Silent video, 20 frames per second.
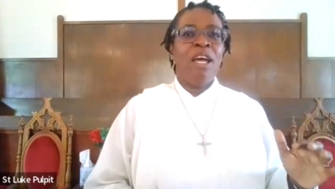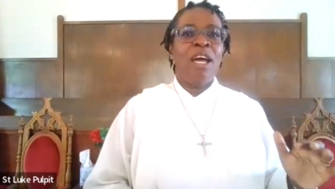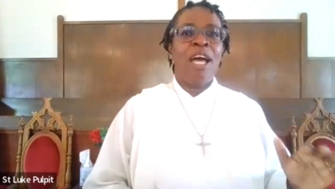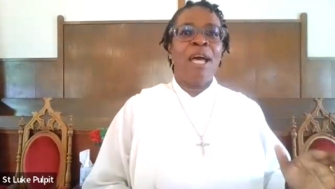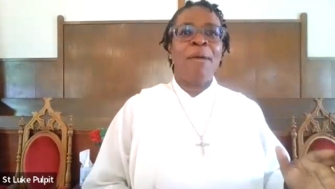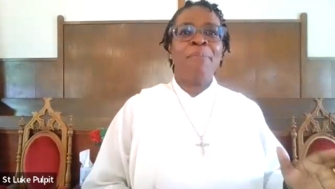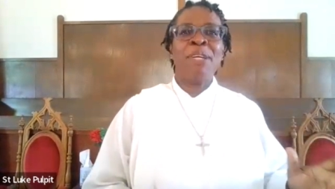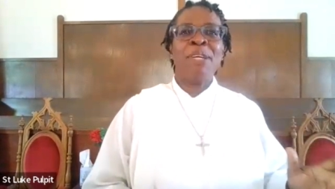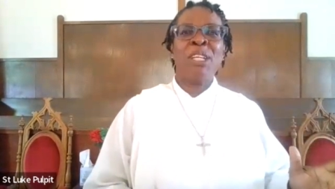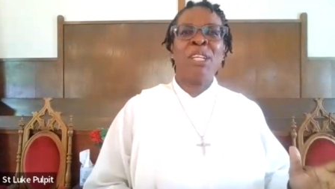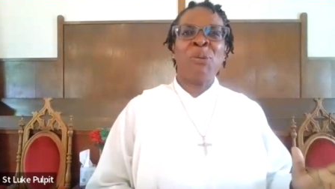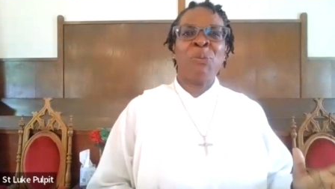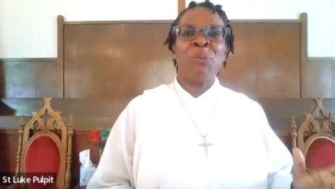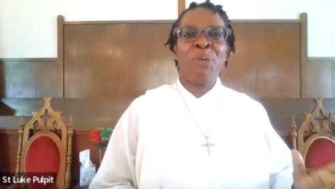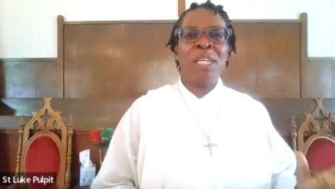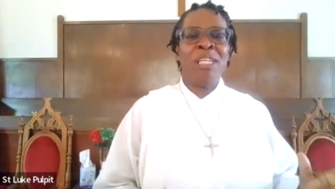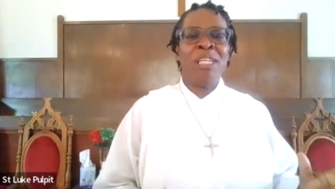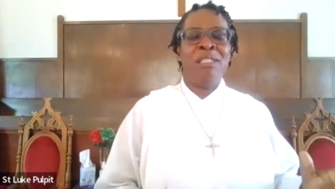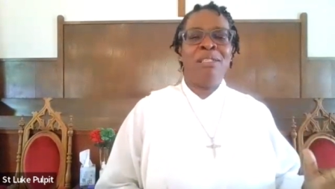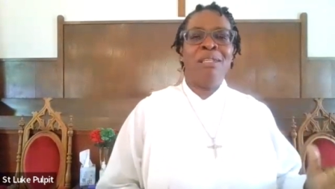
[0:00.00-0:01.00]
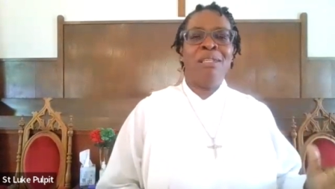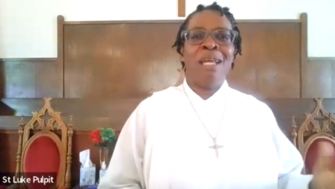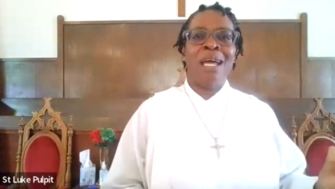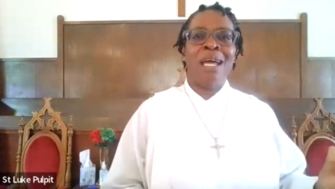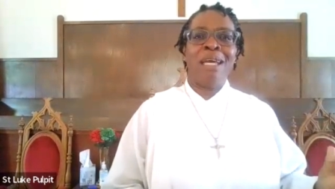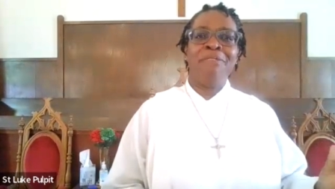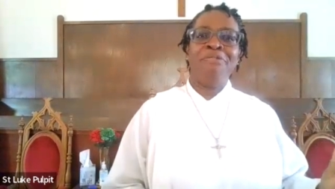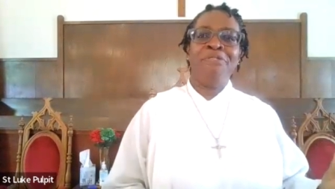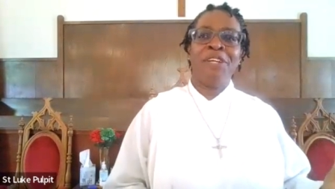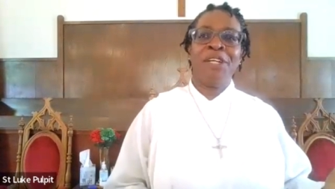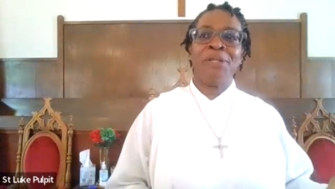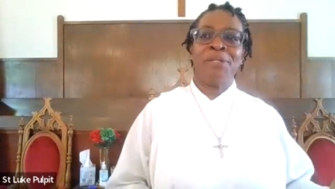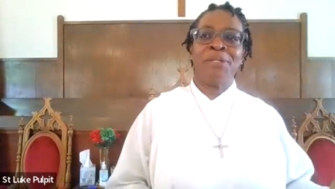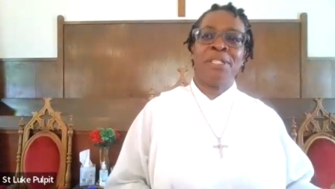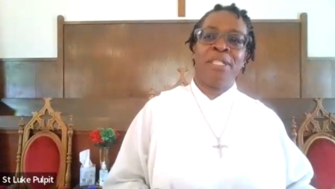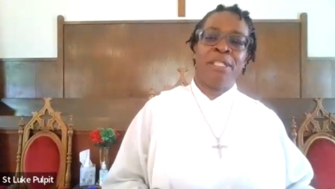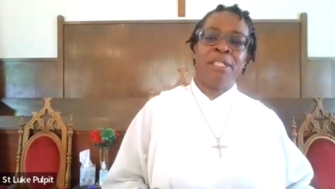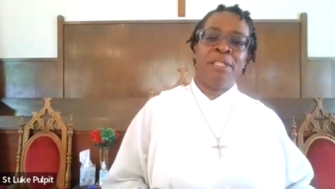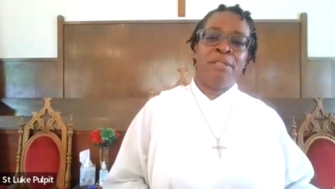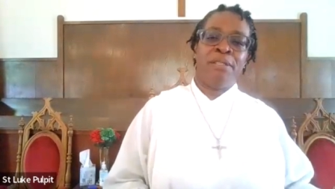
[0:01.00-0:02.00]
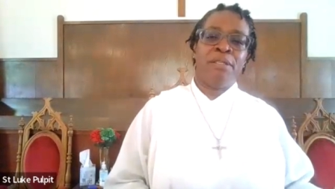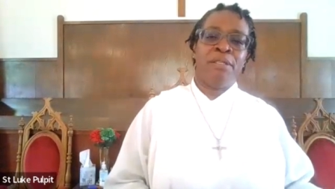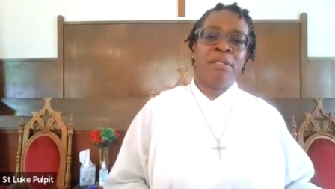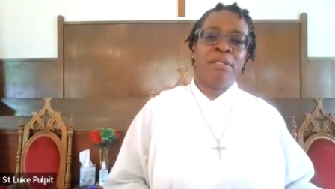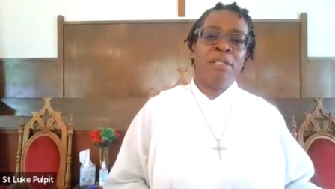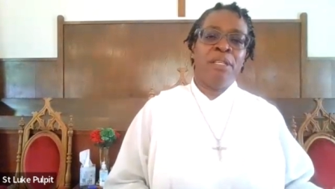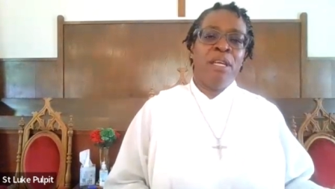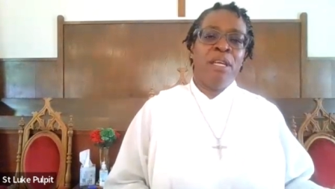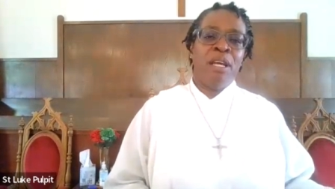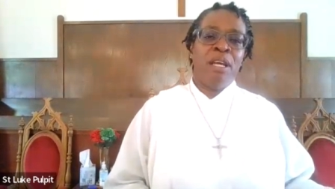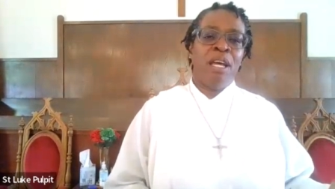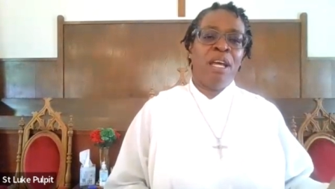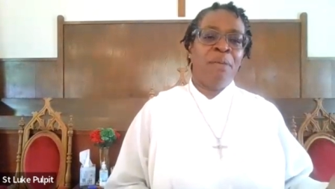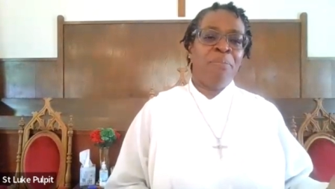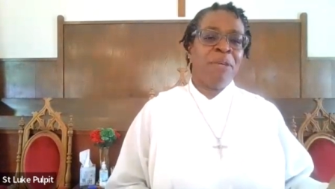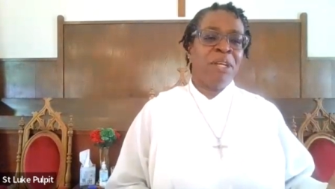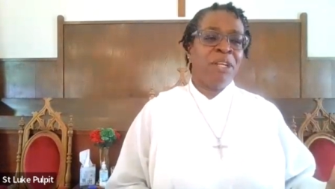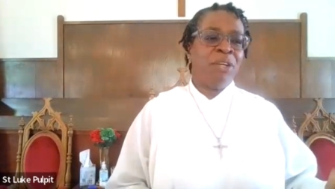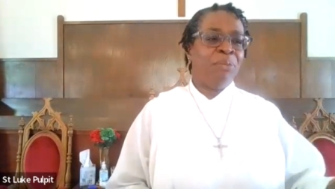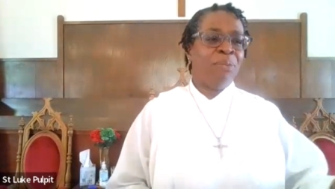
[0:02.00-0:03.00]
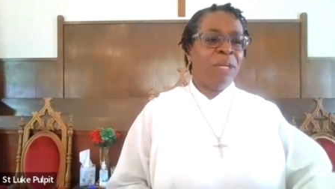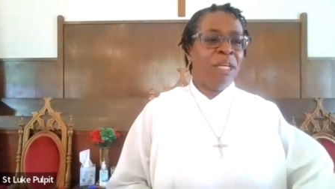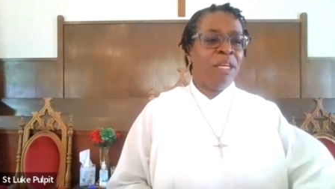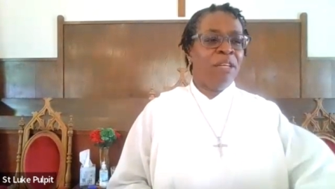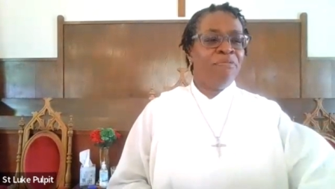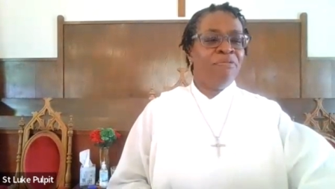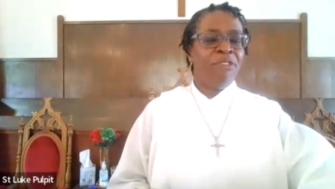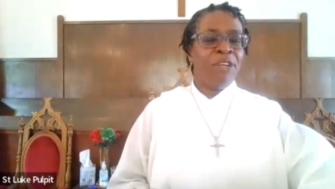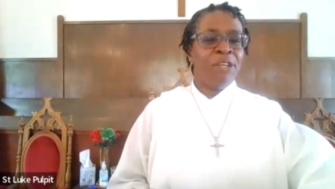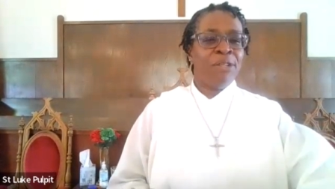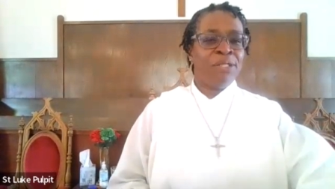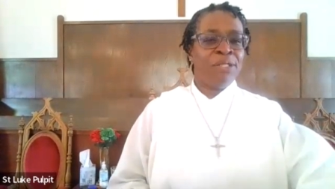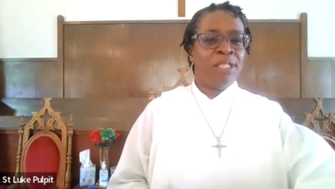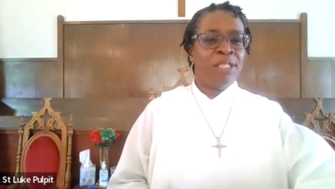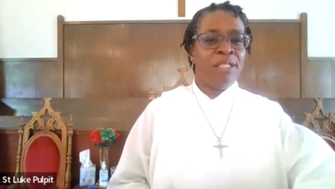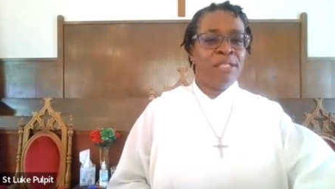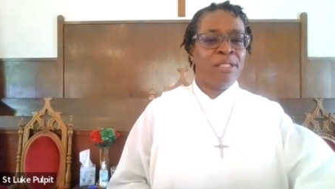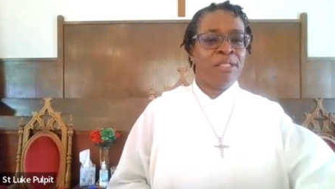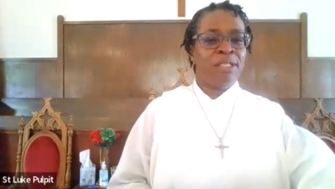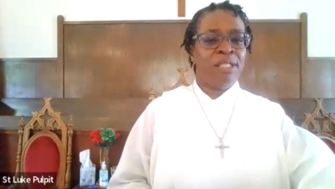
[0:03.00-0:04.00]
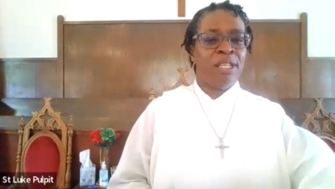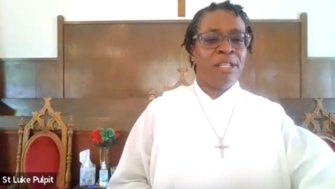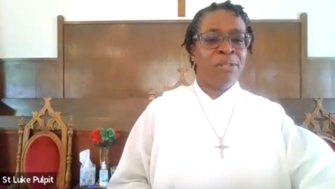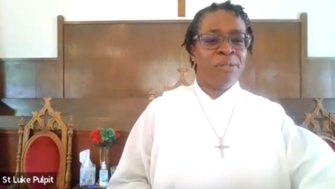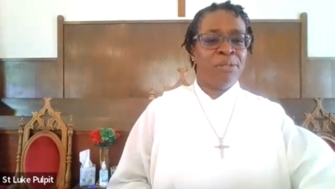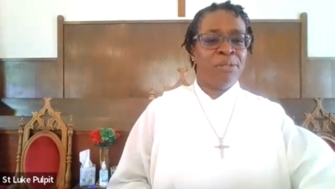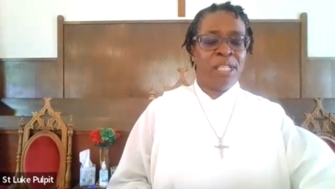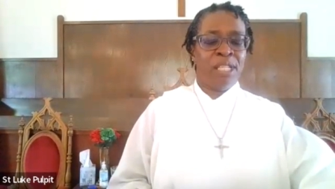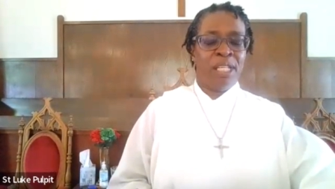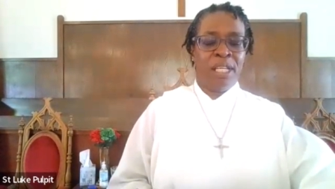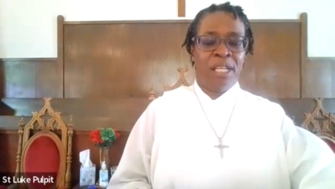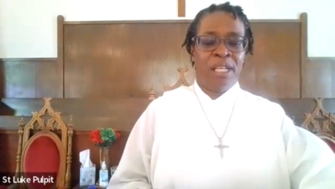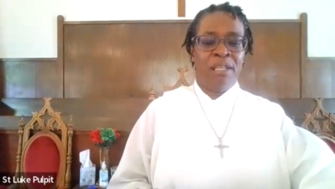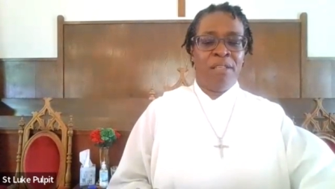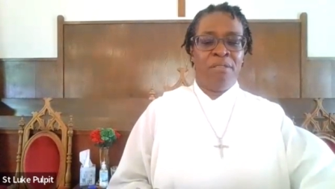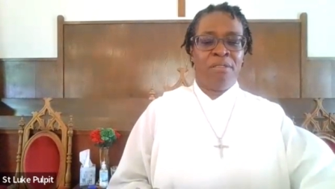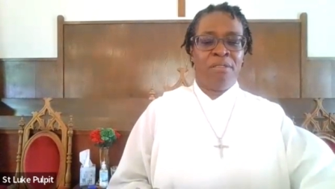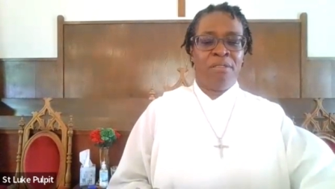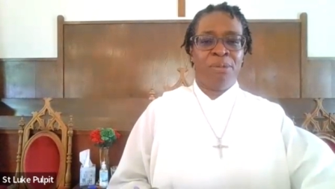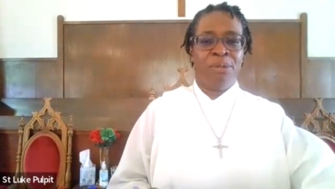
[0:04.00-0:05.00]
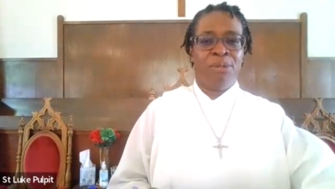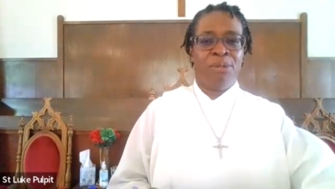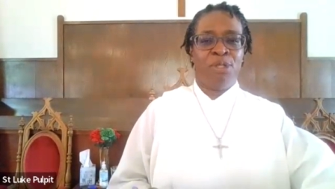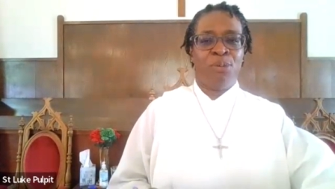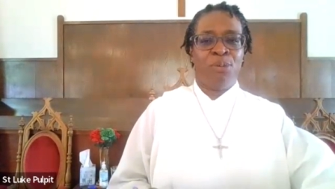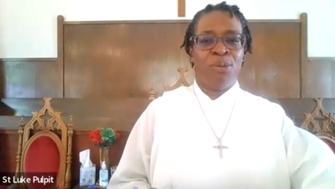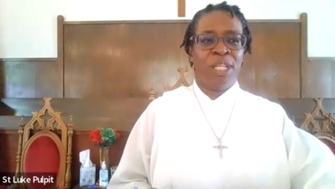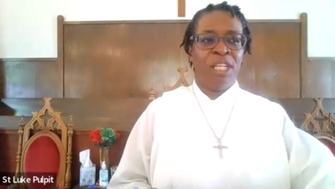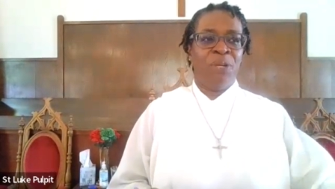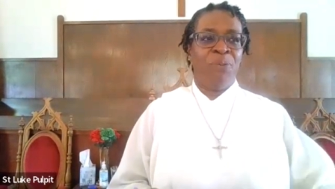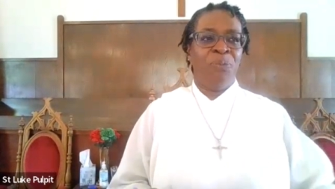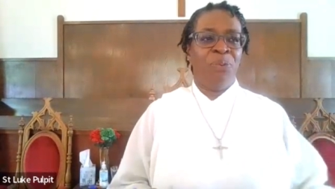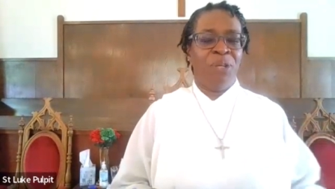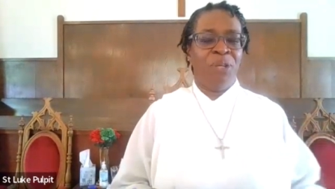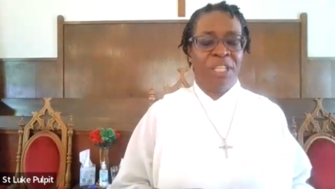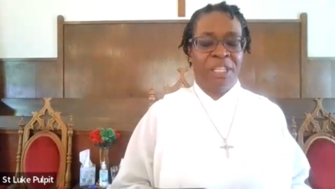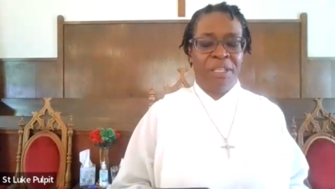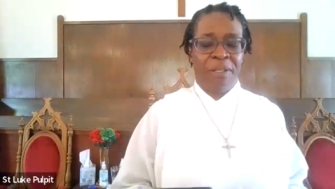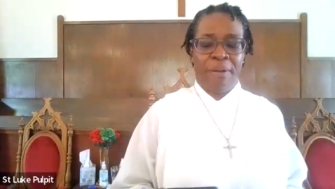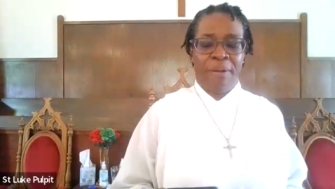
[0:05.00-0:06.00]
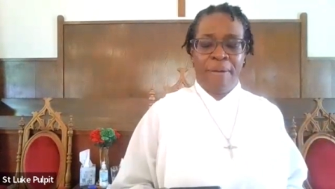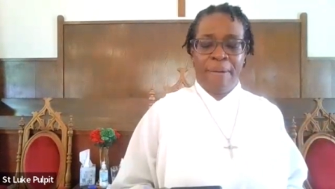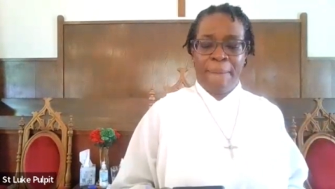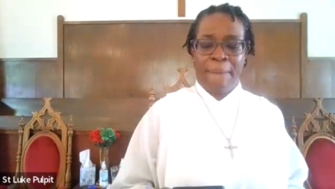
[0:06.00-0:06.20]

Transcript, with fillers: I'm going to read nine verses I'm going to read verses 13 through 21.